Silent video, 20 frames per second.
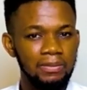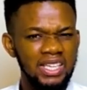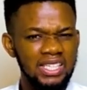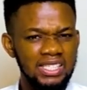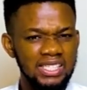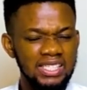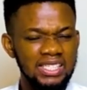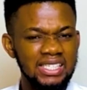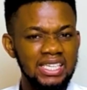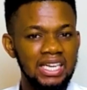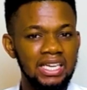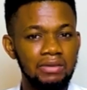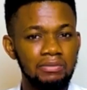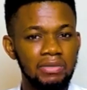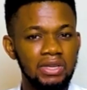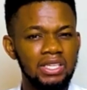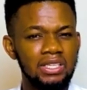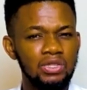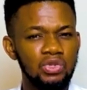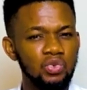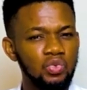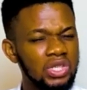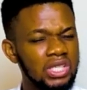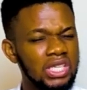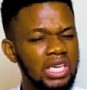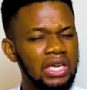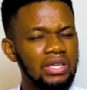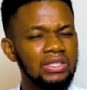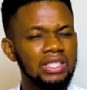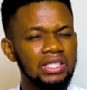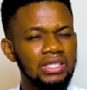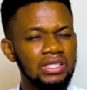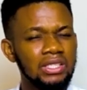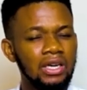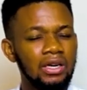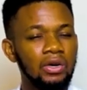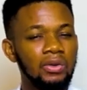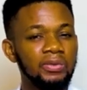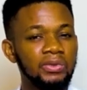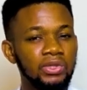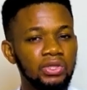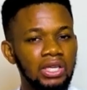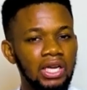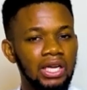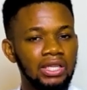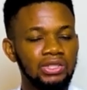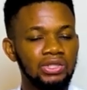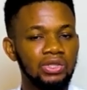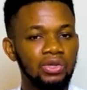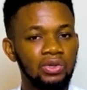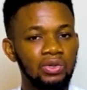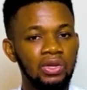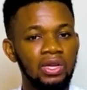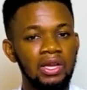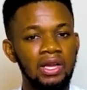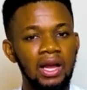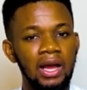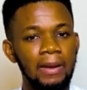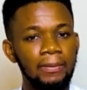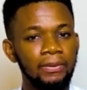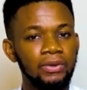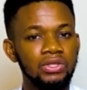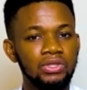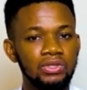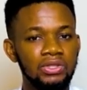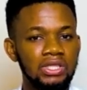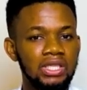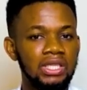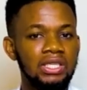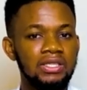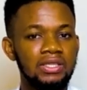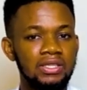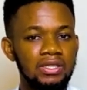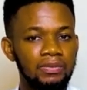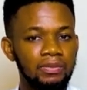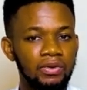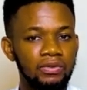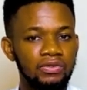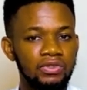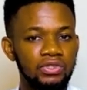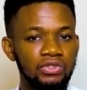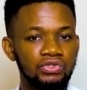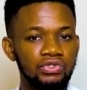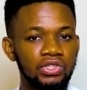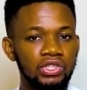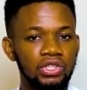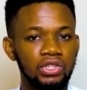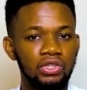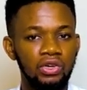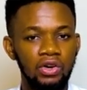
let's say 10 minutes without interruption at all, I'm going to take a sip of this drink.